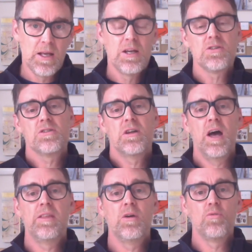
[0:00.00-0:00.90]
Just
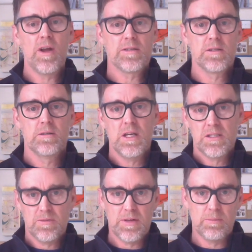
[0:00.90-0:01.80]
lie there and rest. That's
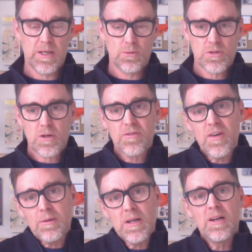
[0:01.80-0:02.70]
the fundamental. So
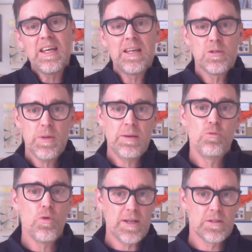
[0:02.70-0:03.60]
fundamentally, get into bed,
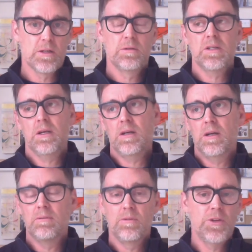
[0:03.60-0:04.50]
rest.
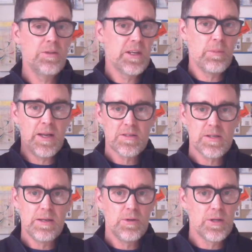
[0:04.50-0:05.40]
Don't think about it,
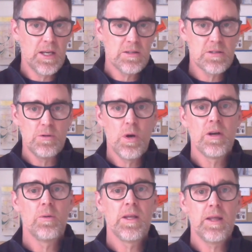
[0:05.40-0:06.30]
sleep. Who cares? You won't know
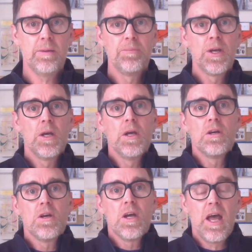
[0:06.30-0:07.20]
when you're there.
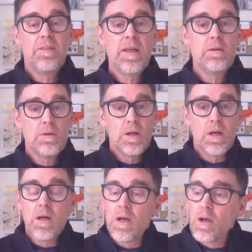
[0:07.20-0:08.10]
And then
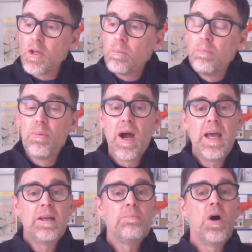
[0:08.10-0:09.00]
your
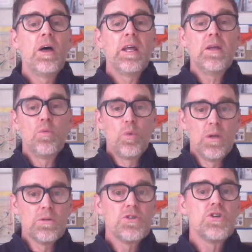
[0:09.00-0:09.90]
brain and body
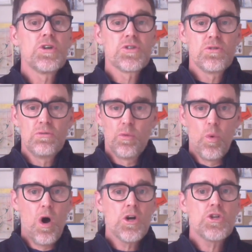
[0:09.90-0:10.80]
will just
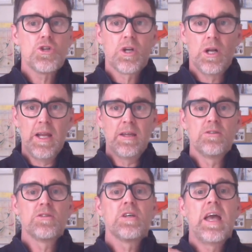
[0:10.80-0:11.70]
wash,
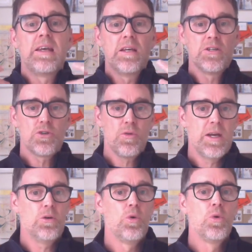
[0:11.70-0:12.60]
cleanse, and
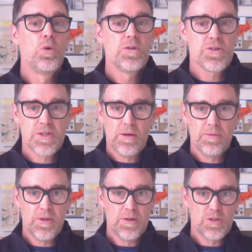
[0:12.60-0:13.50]
integrate all the
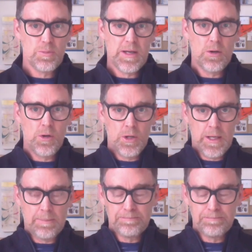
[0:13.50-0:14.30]
stuff that it's been learning.